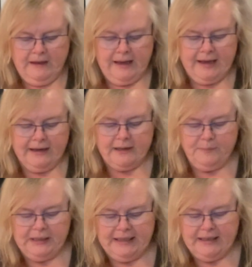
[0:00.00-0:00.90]
And
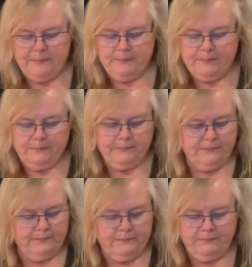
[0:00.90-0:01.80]
completely
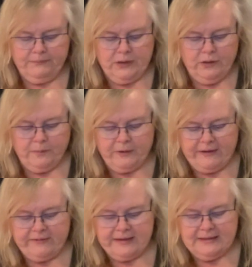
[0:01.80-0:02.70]
your
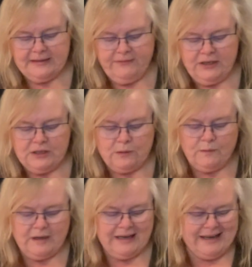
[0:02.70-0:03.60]
preference. If you don't
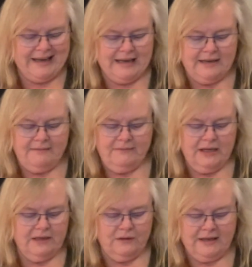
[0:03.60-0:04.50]
want onion,
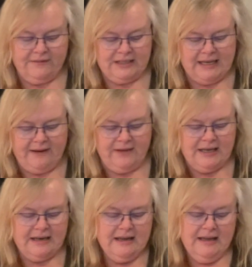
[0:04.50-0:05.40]
you don't have to have
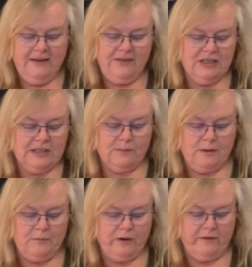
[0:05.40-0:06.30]
it. If you just
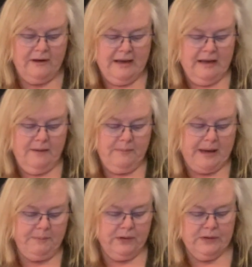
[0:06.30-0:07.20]
want more
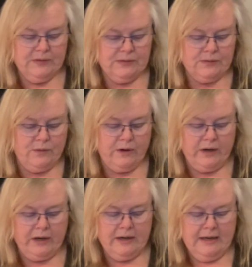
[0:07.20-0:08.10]
peppers
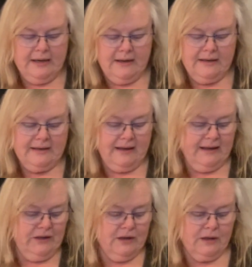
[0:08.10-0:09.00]
or
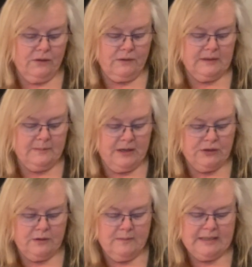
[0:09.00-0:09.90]
You could throw some
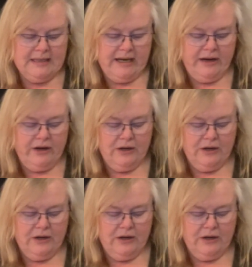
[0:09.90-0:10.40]
mushrooms in there.